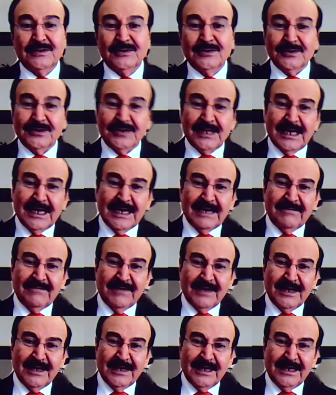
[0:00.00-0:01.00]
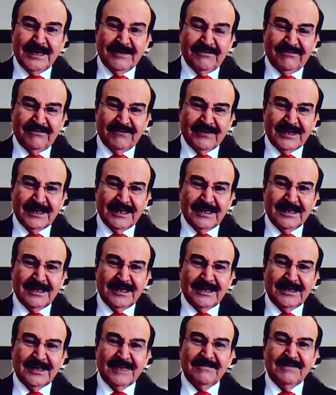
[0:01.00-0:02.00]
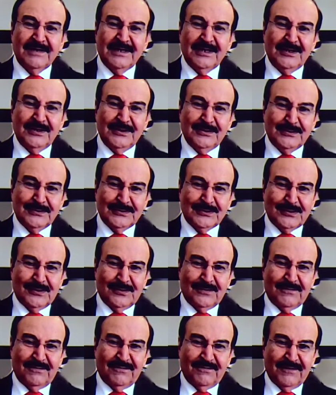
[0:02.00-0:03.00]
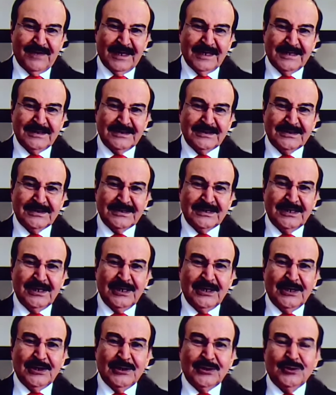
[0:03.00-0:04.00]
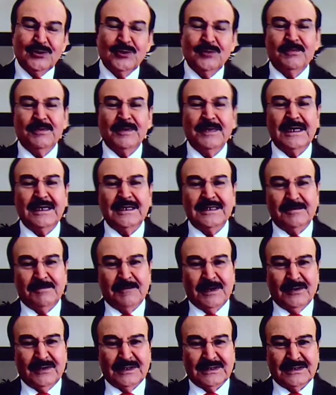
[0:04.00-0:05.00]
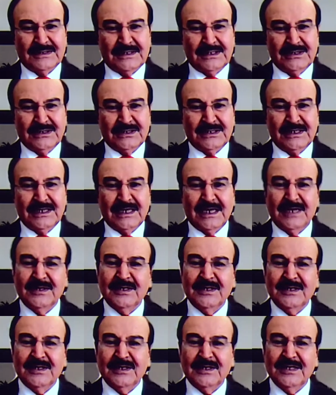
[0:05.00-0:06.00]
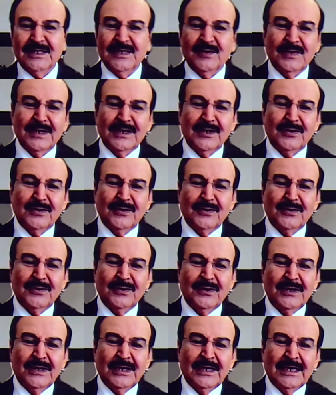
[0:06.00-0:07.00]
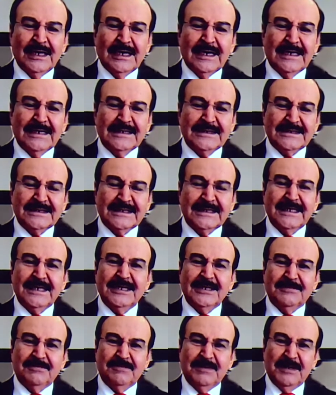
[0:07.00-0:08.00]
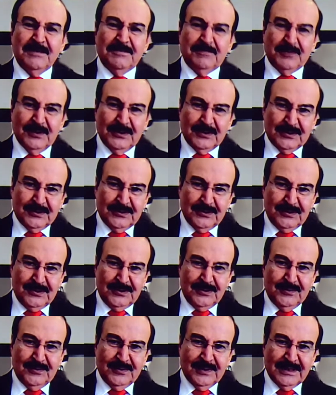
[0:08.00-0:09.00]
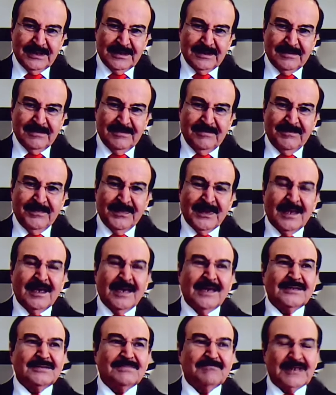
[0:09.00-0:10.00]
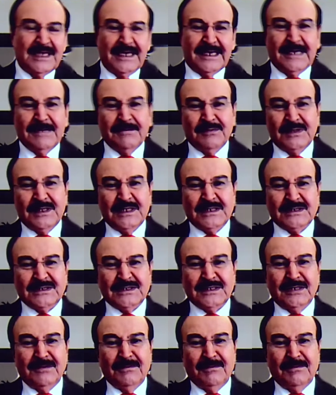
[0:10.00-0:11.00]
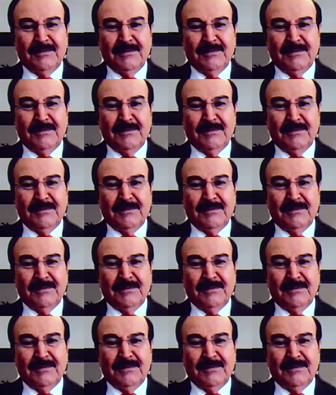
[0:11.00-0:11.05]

not have enough revenues or funds to build a power station, and there were no skilled people to do it. They kept this in